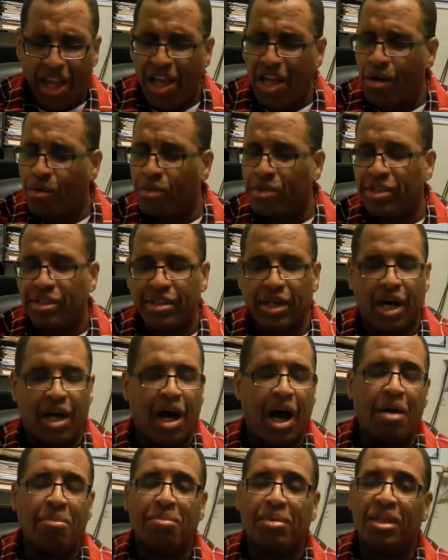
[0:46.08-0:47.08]
it was
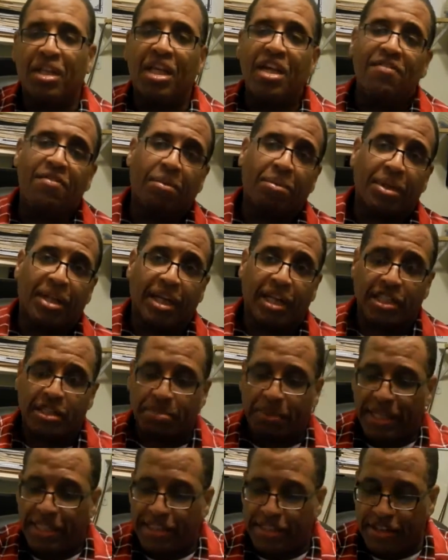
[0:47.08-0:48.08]
unbelievably
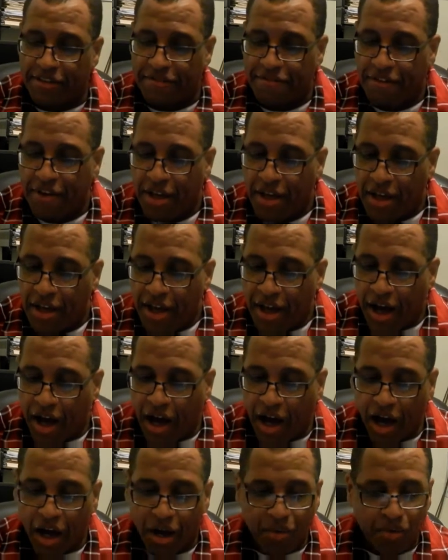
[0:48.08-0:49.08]
expensive.
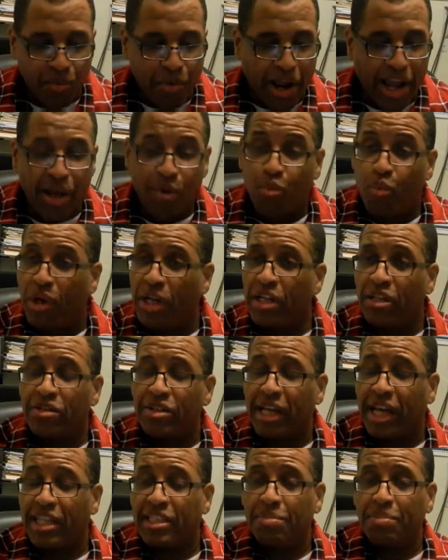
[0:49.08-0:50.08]
Uh, ran
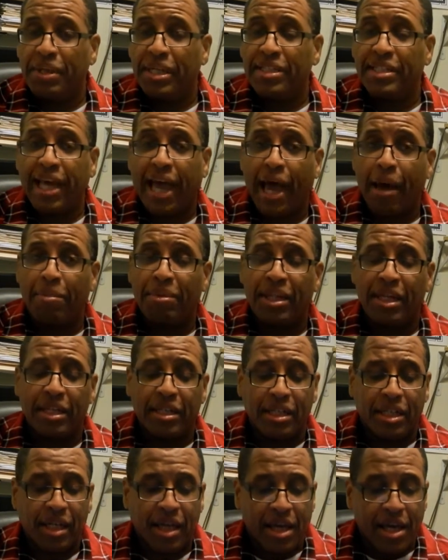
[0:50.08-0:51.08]
Windows XP
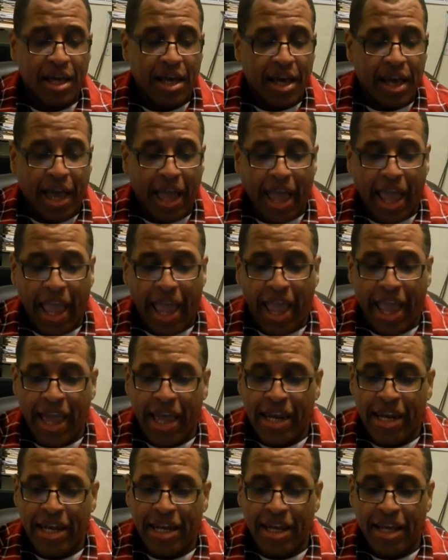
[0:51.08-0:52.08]
tablet,
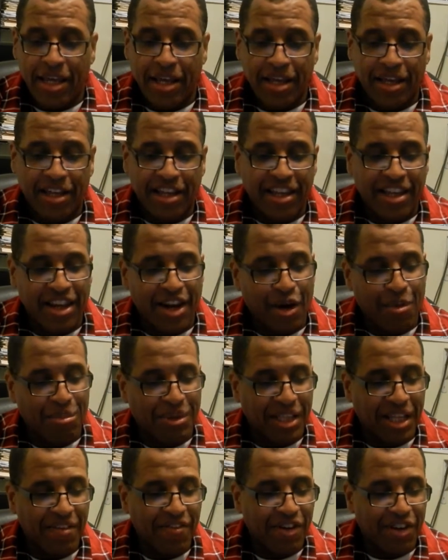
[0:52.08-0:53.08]
and you know,
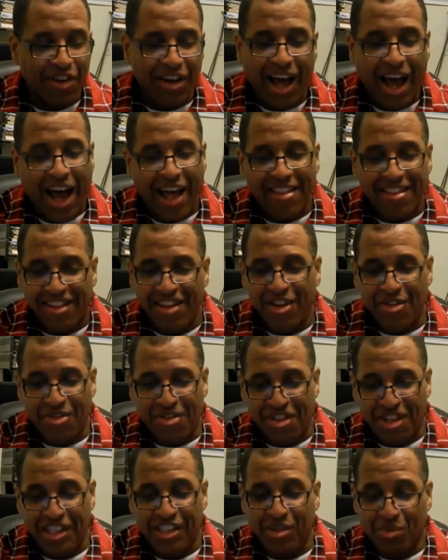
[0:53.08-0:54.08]
believe it or not, you know,
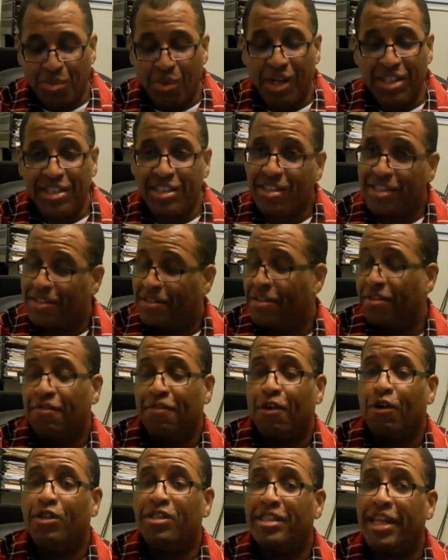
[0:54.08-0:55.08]
this was the
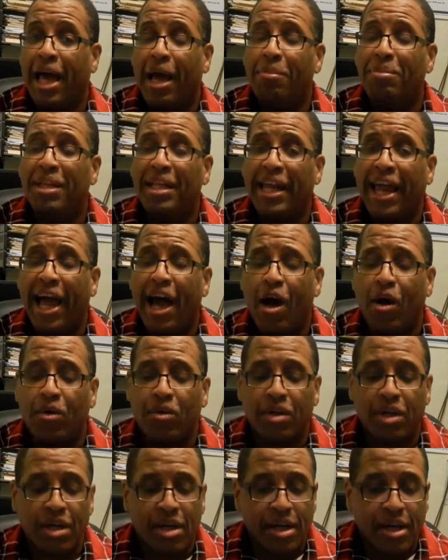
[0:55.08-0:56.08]
first tablet out.
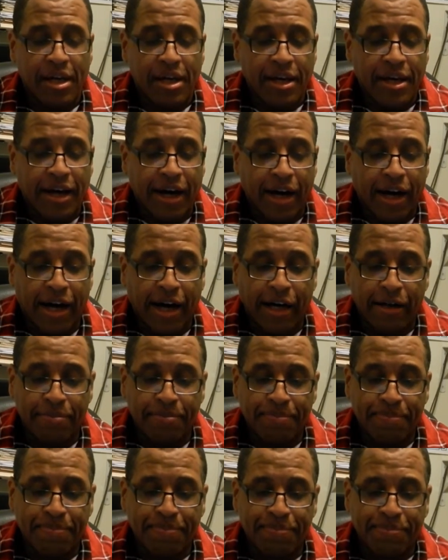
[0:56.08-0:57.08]

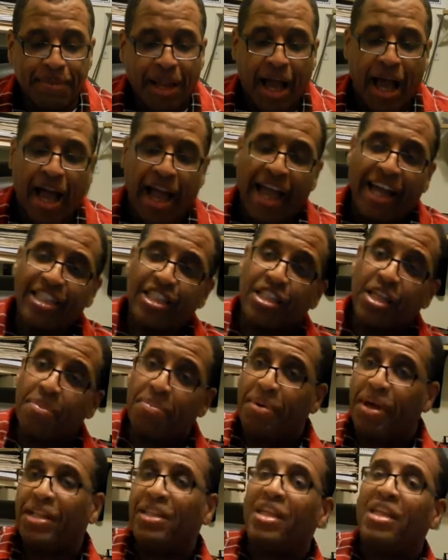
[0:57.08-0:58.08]
Um, I actually
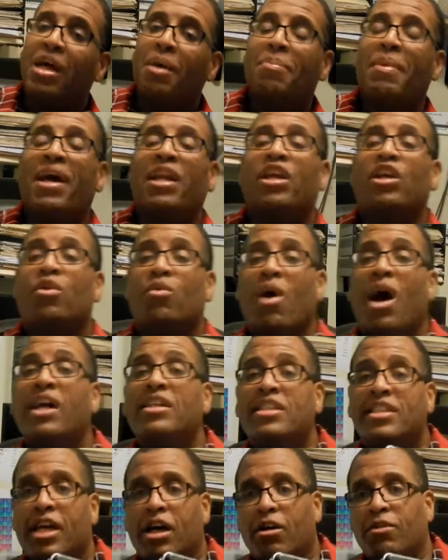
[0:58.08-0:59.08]
picked it up at a
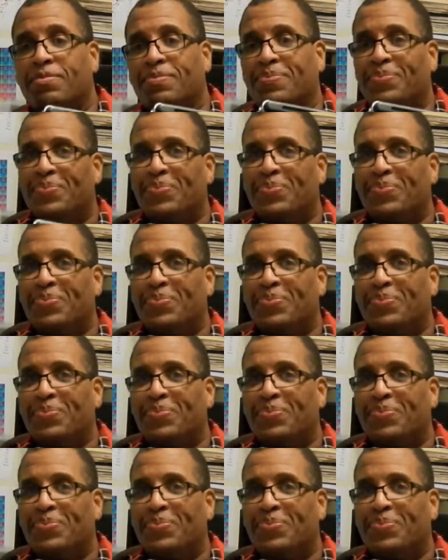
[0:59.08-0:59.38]
garage sale